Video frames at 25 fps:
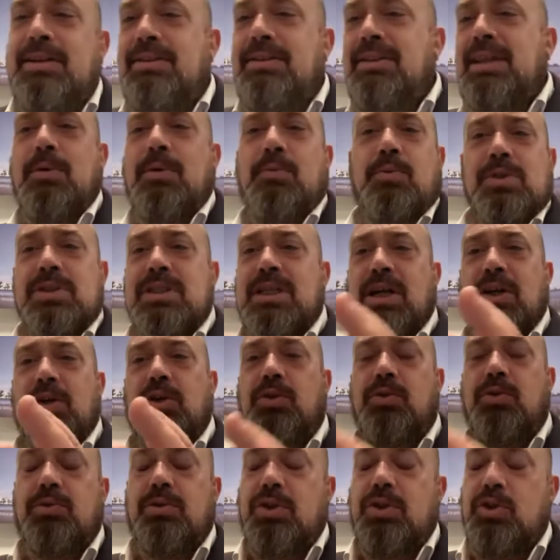And that was how
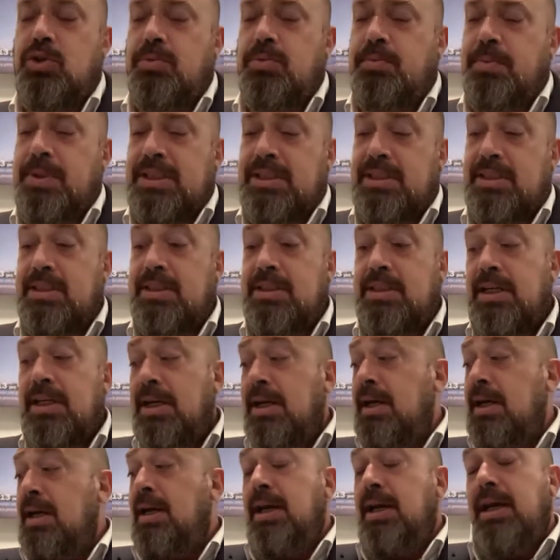you did your business
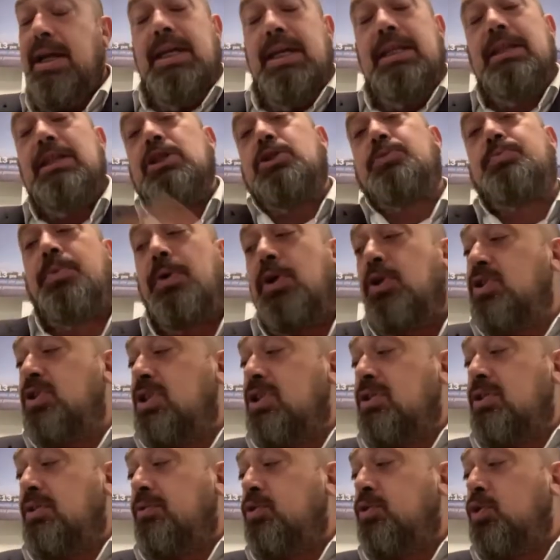in this
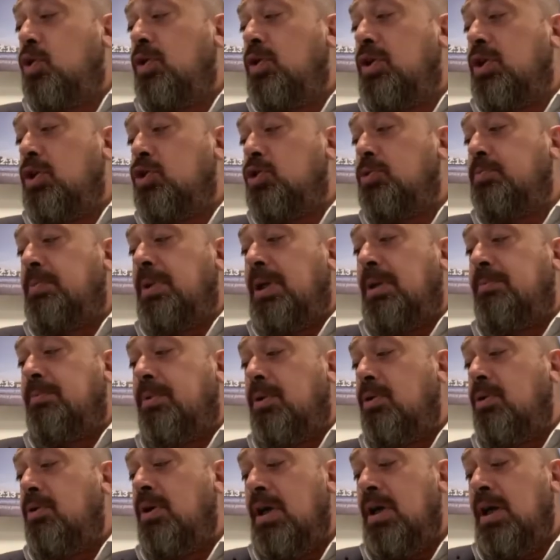process of talking to
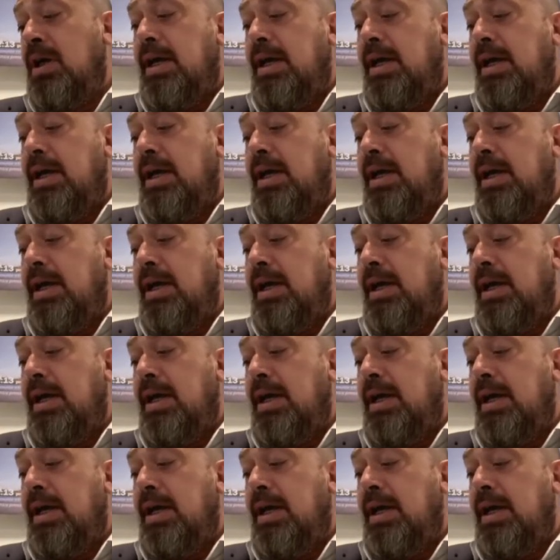people